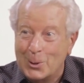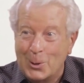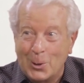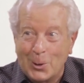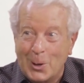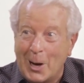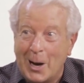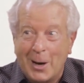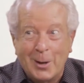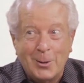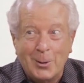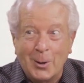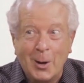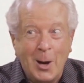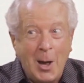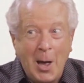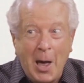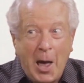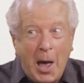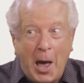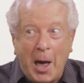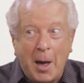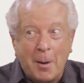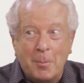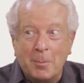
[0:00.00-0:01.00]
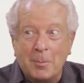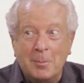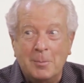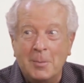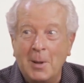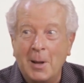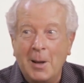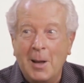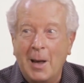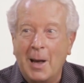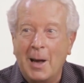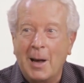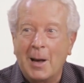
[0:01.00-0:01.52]
You're either M
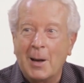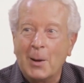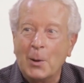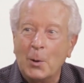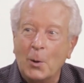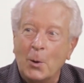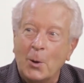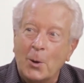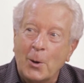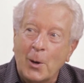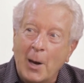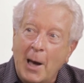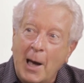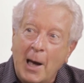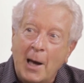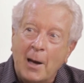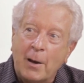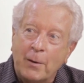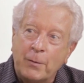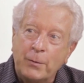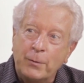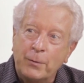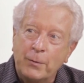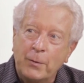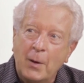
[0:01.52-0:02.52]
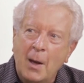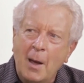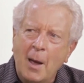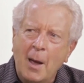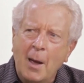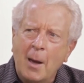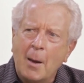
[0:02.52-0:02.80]
or F.